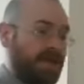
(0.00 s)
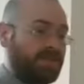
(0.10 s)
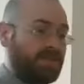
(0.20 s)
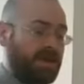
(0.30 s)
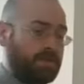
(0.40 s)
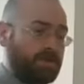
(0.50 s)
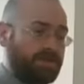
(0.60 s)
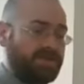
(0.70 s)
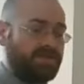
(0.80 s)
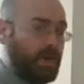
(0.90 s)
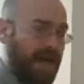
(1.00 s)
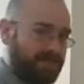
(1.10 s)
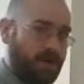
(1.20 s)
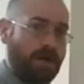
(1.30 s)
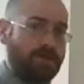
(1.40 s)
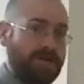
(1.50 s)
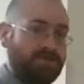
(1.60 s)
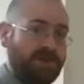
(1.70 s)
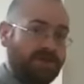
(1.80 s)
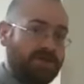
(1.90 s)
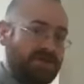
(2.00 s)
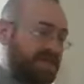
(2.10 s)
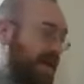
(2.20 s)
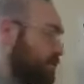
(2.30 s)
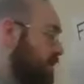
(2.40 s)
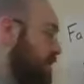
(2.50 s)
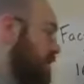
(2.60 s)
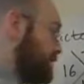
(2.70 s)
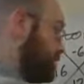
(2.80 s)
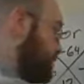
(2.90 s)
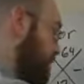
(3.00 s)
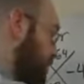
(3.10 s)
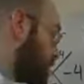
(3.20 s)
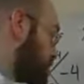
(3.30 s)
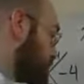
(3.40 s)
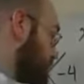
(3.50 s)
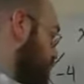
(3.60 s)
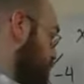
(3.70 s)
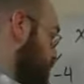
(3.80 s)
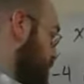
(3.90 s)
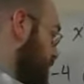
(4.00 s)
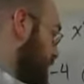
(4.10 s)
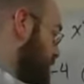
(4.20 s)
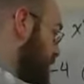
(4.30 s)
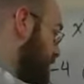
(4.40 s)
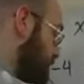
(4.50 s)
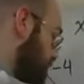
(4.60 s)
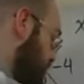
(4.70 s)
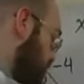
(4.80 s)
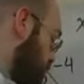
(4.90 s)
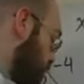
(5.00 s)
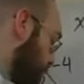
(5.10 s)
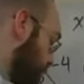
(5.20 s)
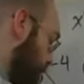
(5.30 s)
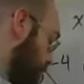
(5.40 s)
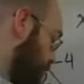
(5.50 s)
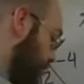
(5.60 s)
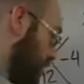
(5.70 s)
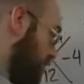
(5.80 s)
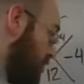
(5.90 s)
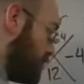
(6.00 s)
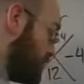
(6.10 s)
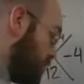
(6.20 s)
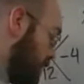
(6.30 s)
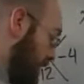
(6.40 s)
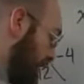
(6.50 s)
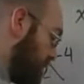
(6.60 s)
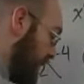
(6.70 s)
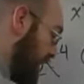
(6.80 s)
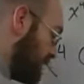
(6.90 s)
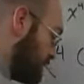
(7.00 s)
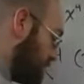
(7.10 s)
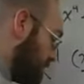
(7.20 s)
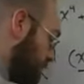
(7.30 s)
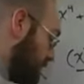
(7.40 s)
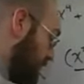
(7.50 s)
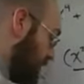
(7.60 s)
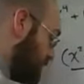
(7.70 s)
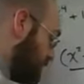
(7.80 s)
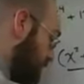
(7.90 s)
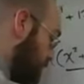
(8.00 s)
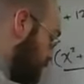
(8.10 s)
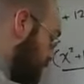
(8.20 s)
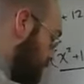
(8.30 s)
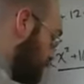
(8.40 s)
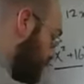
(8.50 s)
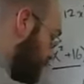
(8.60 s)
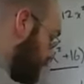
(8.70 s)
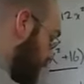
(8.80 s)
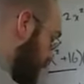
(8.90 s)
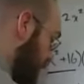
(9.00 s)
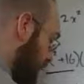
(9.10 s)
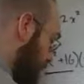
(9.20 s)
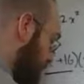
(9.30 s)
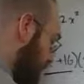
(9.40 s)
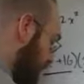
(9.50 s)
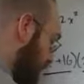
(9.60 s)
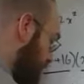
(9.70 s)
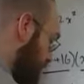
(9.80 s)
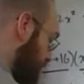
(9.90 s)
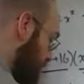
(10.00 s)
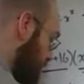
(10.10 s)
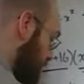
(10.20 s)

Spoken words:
And the numbers, if you haven't already figured this out, are 2 and negative 2. So we have x plus 2 and x